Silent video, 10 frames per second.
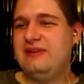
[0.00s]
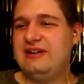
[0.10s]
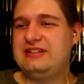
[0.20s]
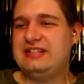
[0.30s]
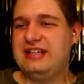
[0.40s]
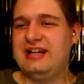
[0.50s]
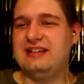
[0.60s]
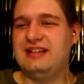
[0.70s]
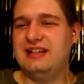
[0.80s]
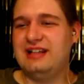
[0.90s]
mercy
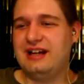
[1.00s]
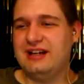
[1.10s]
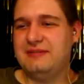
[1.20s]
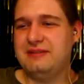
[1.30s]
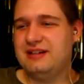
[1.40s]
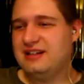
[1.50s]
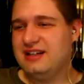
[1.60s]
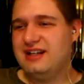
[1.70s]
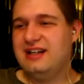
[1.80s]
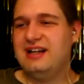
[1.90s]
on Lime.
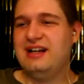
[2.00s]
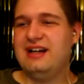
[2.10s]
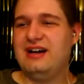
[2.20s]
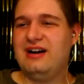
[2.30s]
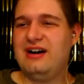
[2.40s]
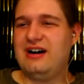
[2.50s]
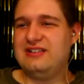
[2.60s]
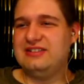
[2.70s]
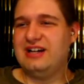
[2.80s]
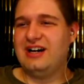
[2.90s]

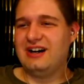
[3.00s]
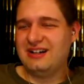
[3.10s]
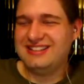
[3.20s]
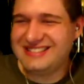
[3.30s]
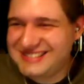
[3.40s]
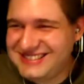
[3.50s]
Oh no!